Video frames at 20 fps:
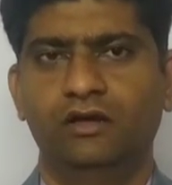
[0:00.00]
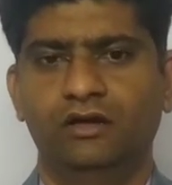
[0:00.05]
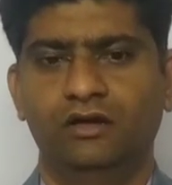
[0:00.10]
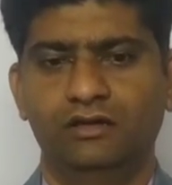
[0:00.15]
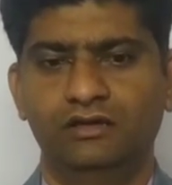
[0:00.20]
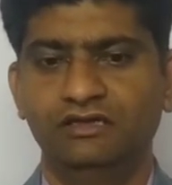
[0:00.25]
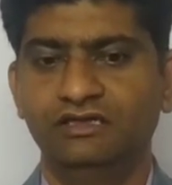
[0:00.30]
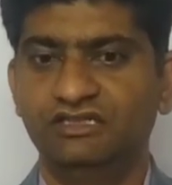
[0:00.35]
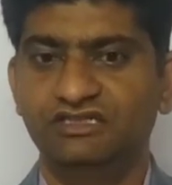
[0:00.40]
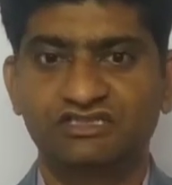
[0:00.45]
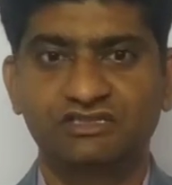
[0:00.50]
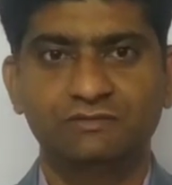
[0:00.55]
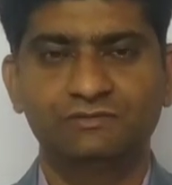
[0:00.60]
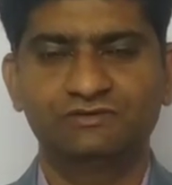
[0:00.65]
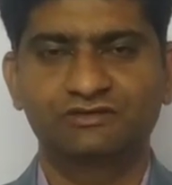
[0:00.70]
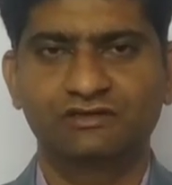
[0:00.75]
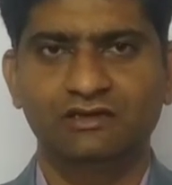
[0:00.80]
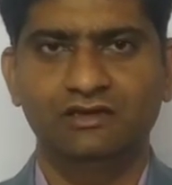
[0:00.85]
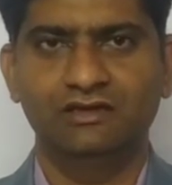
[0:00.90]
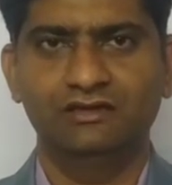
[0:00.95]

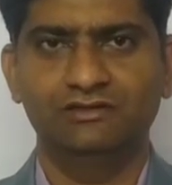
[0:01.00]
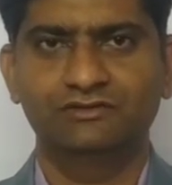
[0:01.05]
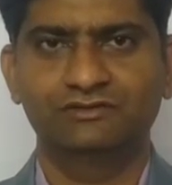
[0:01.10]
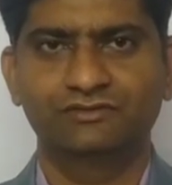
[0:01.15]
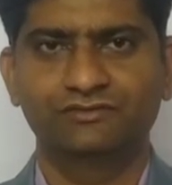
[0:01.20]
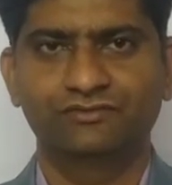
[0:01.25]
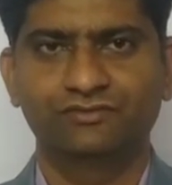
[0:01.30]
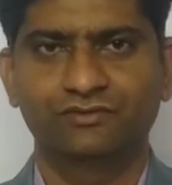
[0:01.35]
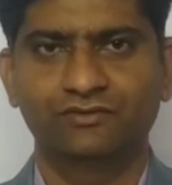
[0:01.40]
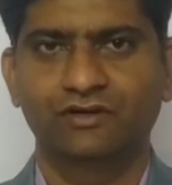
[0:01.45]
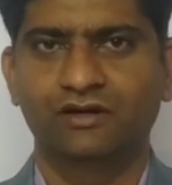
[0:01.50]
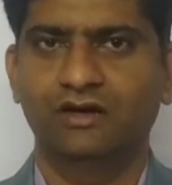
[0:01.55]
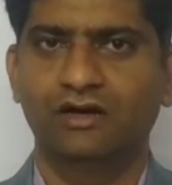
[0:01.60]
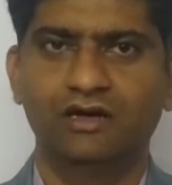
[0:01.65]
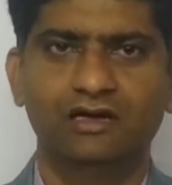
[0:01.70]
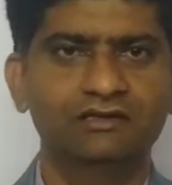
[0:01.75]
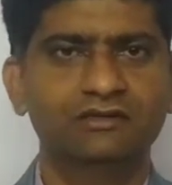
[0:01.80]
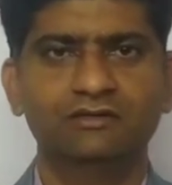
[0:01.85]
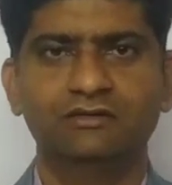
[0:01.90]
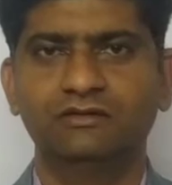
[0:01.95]
leadership skills,
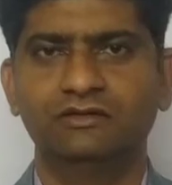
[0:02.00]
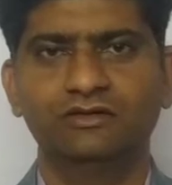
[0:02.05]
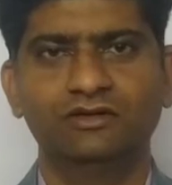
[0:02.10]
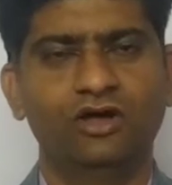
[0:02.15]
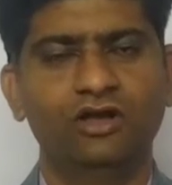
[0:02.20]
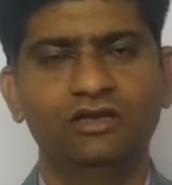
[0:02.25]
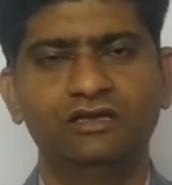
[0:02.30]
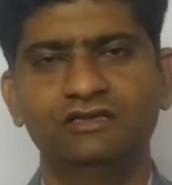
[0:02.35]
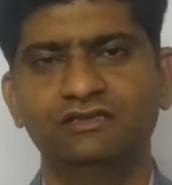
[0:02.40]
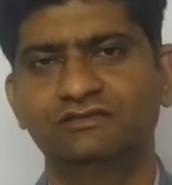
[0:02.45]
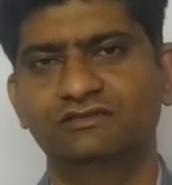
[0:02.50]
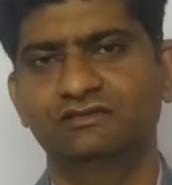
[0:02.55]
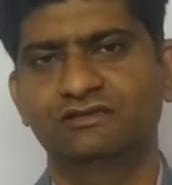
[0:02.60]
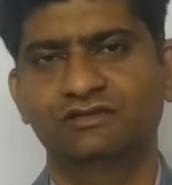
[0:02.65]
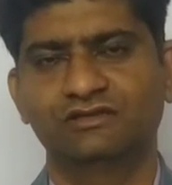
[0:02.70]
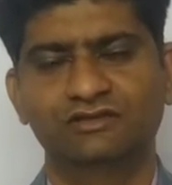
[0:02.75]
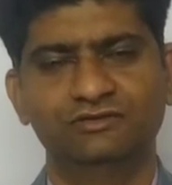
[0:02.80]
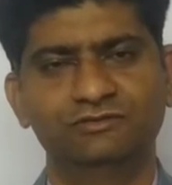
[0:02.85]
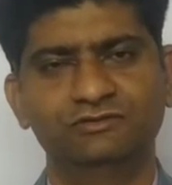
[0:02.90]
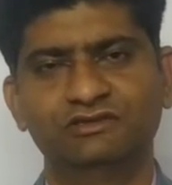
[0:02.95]
other knowledge
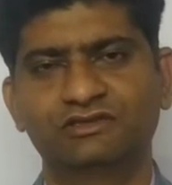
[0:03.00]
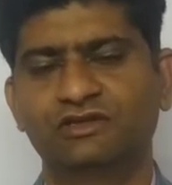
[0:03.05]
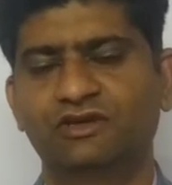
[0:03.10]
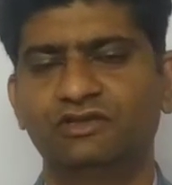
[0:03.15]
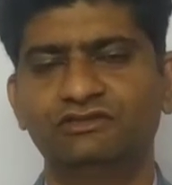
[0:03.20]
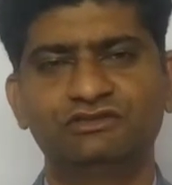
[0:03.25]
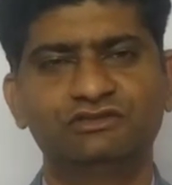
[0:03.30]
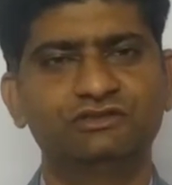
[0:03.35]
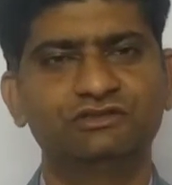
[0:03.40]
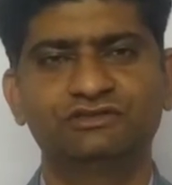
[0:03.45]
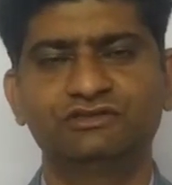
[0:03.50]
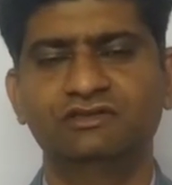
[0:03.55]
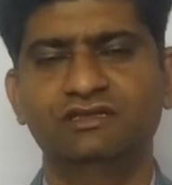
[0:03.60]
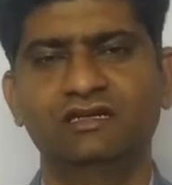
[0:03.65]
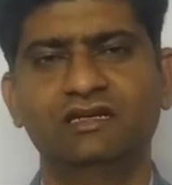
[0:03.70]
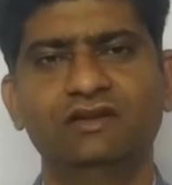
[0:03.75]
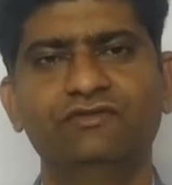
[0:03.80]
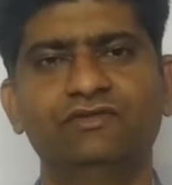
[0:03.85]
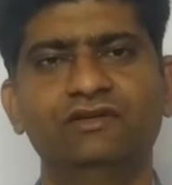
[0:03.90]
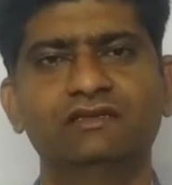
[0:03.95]
with
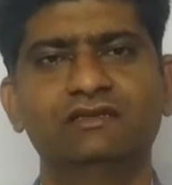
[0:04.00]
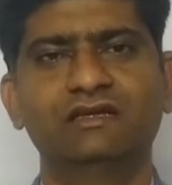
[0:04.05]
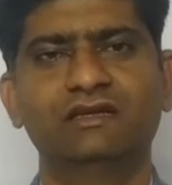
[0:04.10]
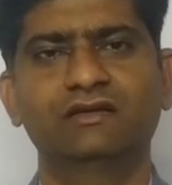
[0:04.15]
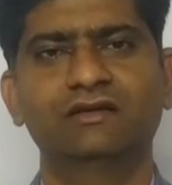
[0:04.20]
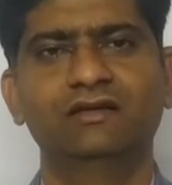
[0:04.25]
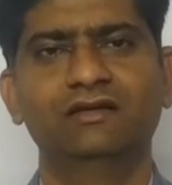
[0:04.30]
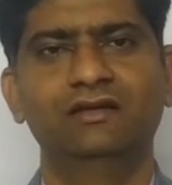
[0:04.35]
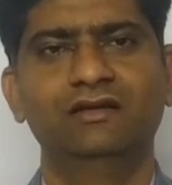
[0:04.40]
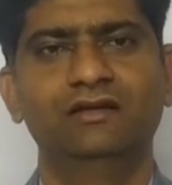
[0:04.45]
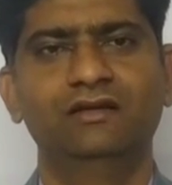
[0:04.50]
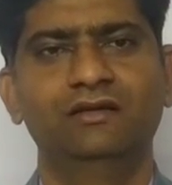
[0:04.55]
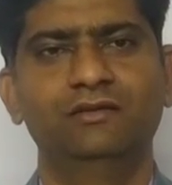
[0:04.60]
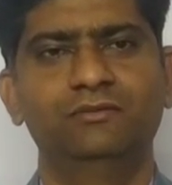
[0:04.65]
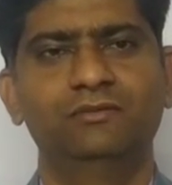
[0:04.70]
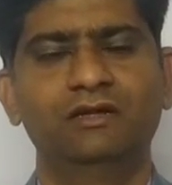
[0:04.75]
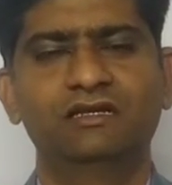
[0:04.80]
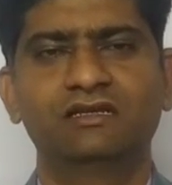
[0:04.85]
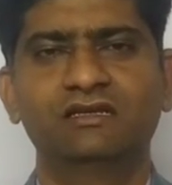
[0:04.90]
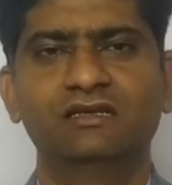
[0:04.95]
constitution and everything.
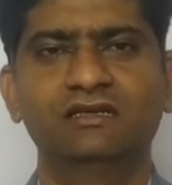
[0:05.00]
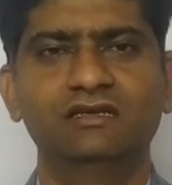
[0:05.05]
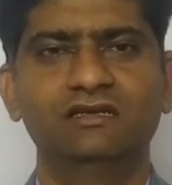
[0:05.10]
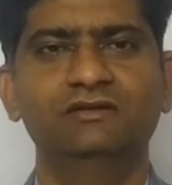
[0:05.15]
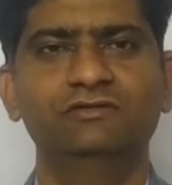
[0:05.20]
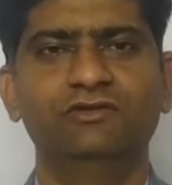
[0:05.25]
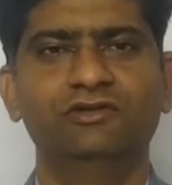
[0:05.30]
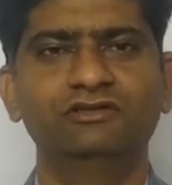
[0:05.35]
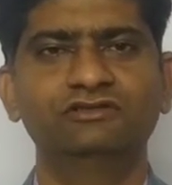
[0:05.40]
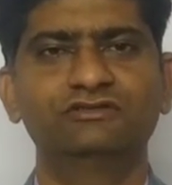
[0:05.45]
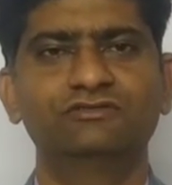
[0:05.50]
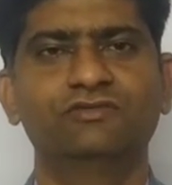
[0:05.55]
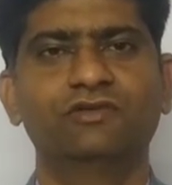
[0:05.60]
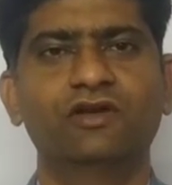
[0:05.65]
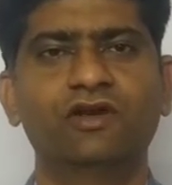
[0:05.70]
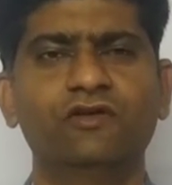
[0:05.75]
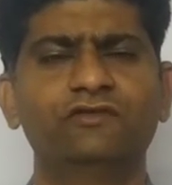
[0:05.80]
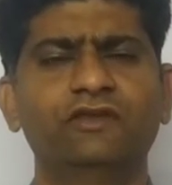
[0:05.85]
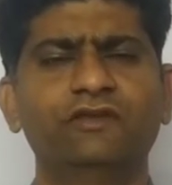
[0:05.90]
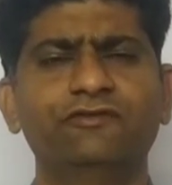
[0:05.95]
But here was
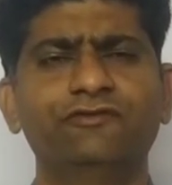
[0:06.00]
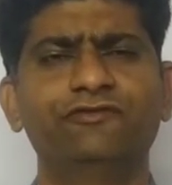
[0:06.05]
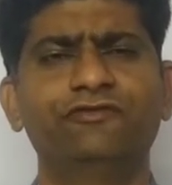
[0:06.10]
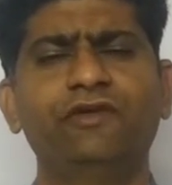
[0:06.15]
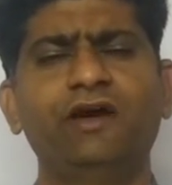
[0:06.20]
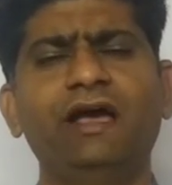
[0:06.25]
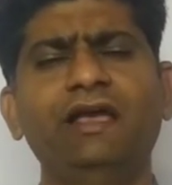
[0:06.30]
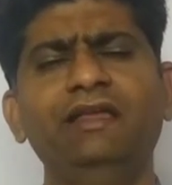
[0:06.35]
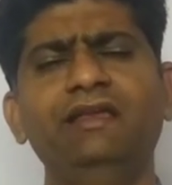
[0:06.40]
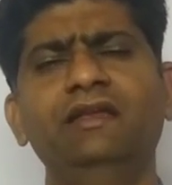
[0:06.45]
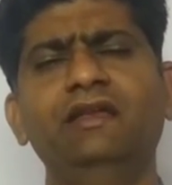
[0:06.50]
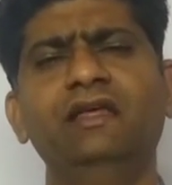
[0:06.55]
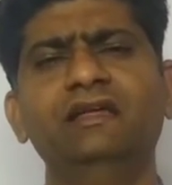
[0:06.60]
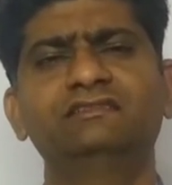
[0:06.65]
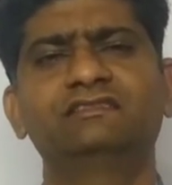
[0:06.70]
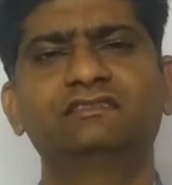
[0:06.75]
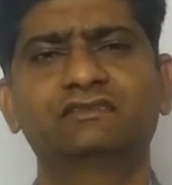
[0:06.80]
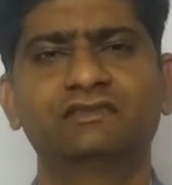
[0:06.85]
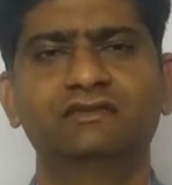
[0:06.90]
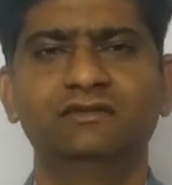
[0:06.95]
one of the
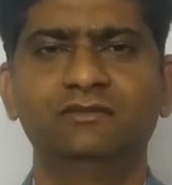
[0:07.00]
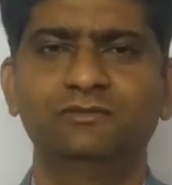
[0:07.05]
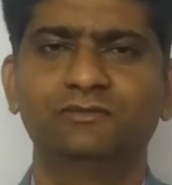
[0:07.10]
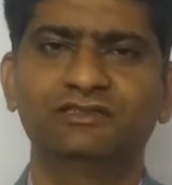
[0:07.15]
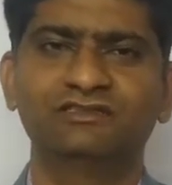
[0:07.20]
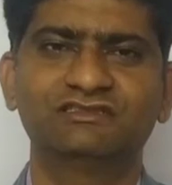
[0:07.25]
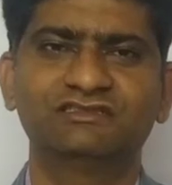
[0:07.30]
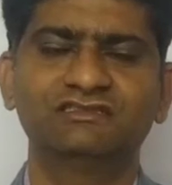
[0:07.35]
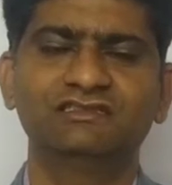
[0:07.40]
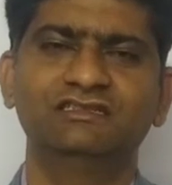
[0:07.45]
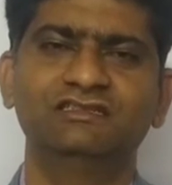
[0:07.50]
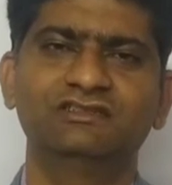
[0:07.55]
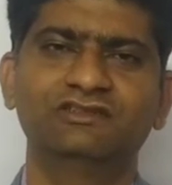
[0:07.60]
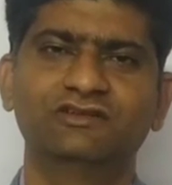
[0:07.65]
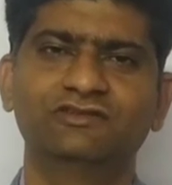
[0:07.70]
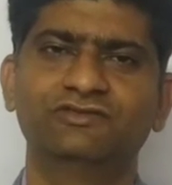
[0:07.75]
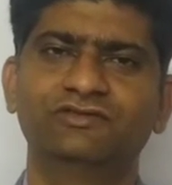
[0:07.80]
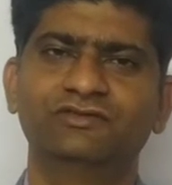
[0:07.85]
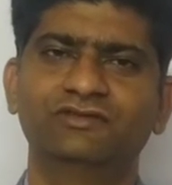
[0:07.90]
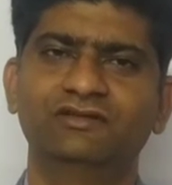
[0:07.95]
finest
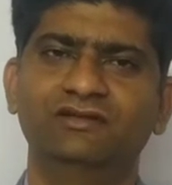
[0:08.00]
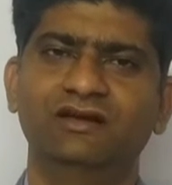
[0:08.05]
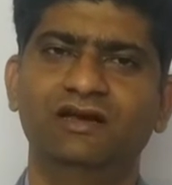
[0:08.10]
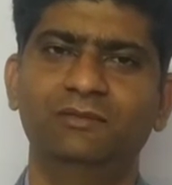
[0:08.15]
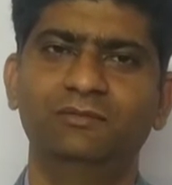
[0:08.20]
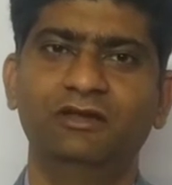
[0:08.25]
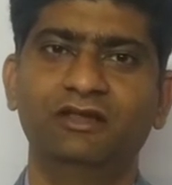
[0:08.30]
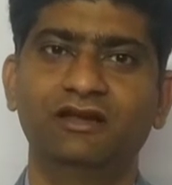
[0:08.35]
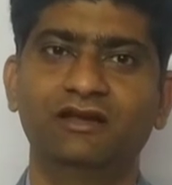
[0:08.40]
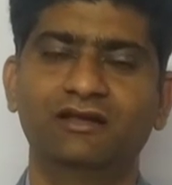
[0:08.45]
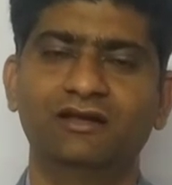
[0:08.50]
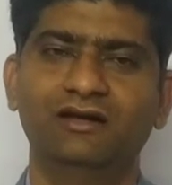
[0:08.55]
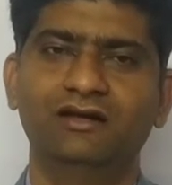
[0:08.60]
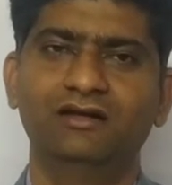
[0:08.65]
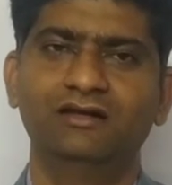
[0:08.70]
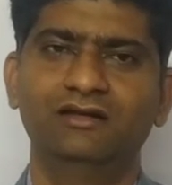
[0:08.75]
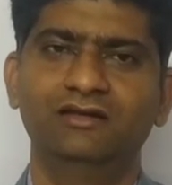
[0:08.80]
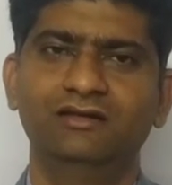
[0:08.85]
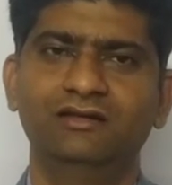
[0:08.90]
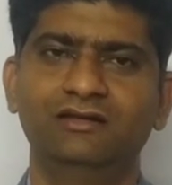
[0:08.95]
president of America.